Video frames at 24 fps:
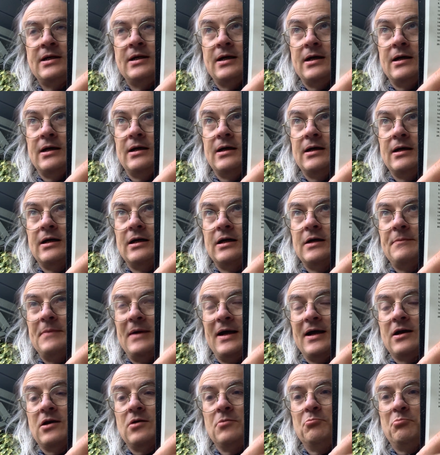um,
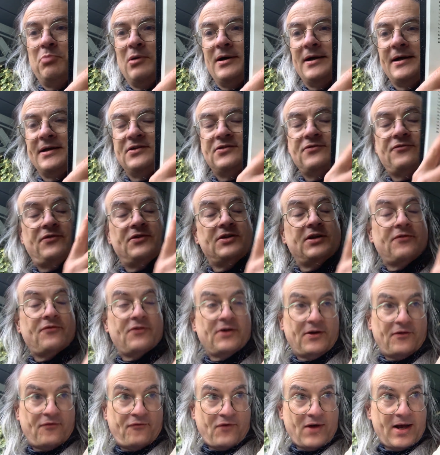and combined for different
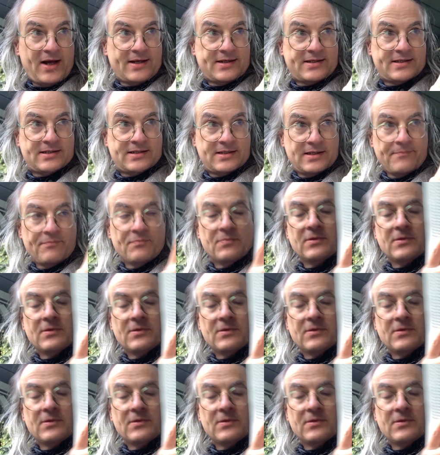effects.